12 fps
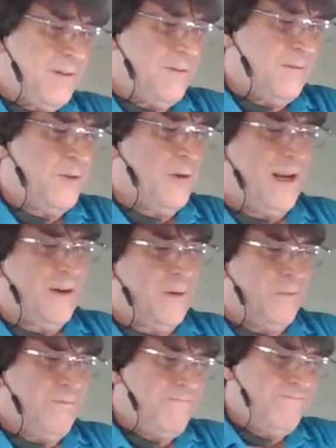Okay,
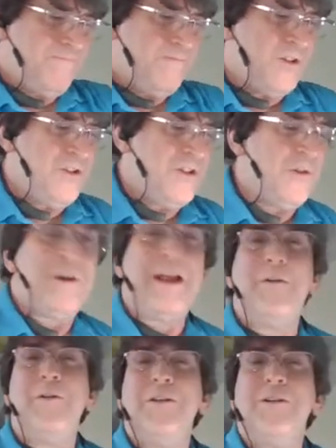Jim said he's
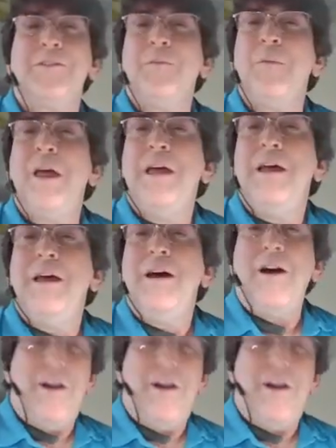just going to be able to, so I